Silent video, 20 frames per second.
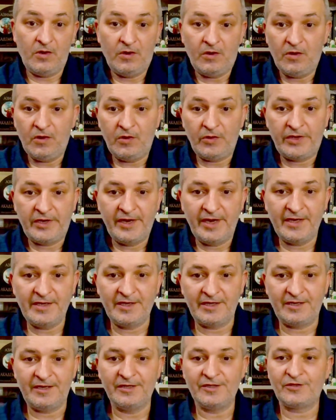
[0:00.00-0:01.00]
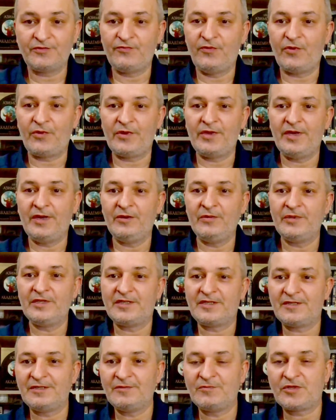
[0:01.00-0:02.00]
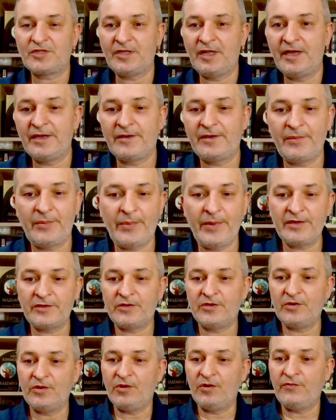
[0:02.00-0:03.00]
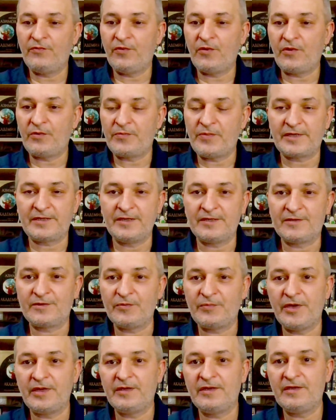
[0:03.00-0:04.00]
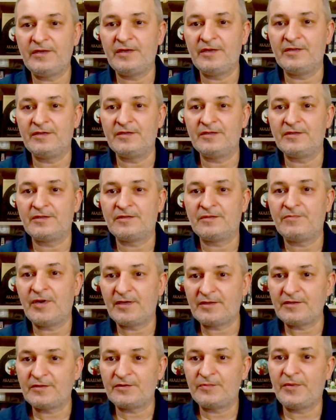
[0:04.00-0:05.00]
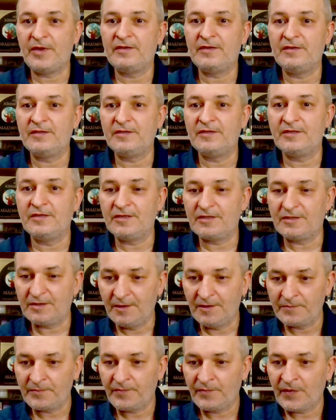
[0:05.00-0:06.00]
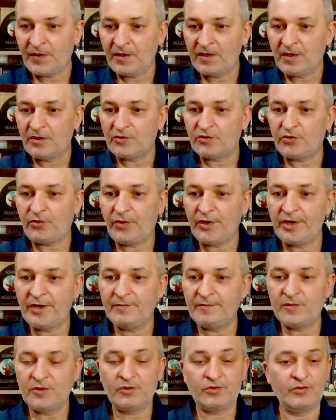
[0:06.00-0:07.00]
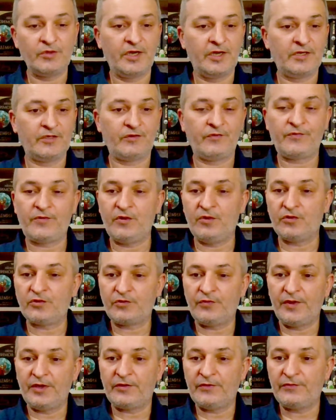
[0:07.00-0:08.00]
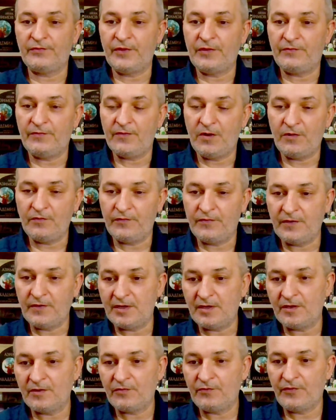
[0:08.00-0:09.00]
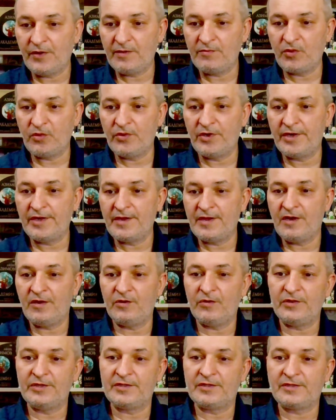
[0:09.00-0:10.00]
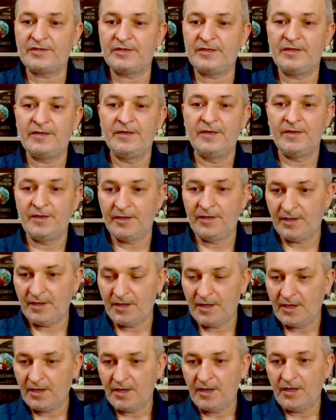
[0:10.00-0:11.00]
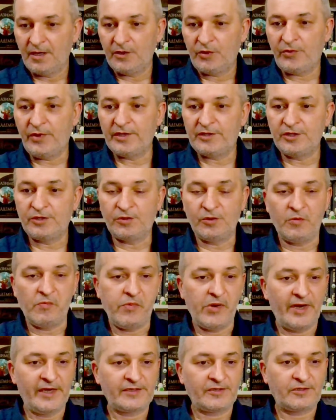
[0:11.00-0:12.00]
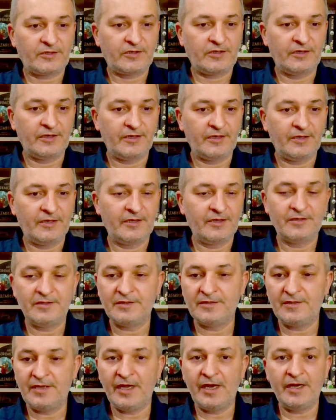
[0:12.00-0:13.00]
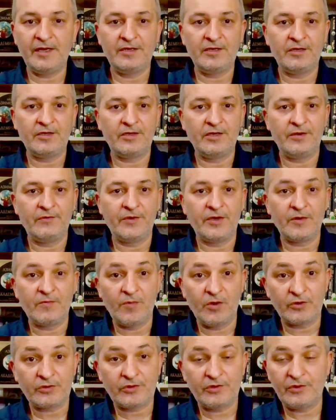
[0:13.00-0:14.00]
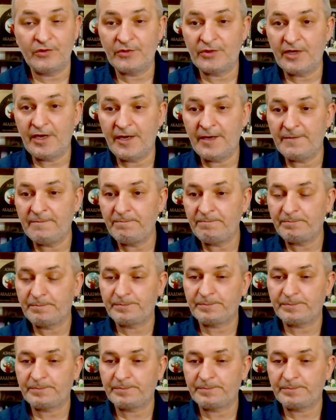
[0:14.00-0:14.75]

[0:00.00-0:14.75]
okay, at least for now. It seems like. Thank you all for participating in this stream. Today is of course 25th of February. Now it's 22 past 9 in the evening Moscow time.